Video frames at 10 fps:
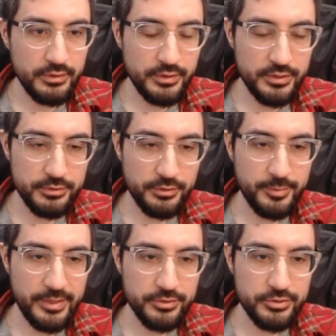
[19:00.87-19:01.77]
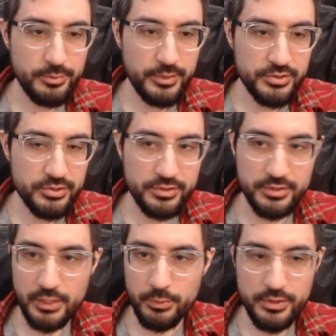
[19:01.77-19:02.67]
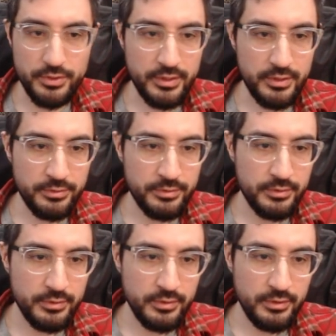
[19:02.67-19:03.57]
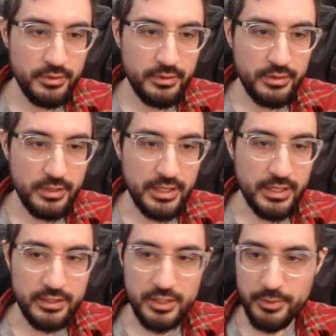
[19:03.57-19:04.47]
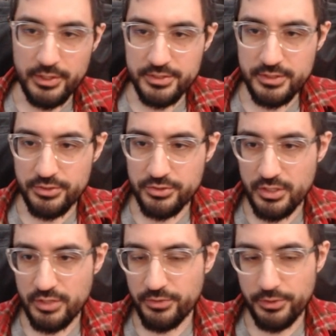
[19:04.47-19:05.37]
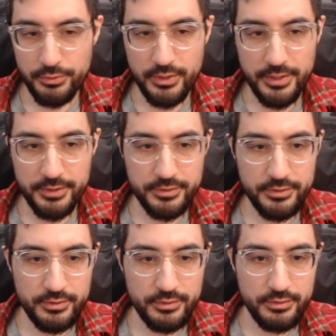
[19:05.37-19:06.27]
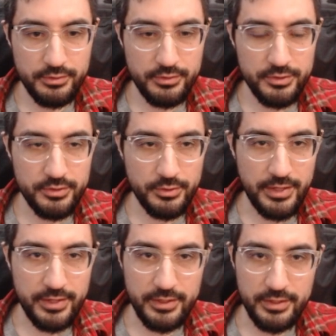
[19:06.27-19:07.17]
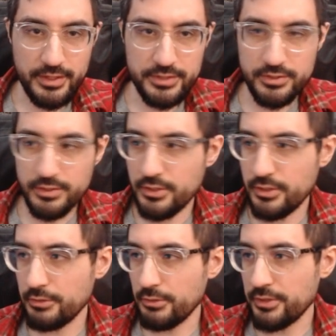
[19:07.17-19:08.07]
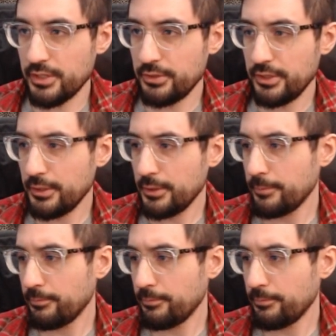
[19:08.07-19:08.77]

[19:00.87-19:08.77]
Doesn't really matter too much, just get what you can. And I bought a Stun Charm for 3x. So that's the rundown here.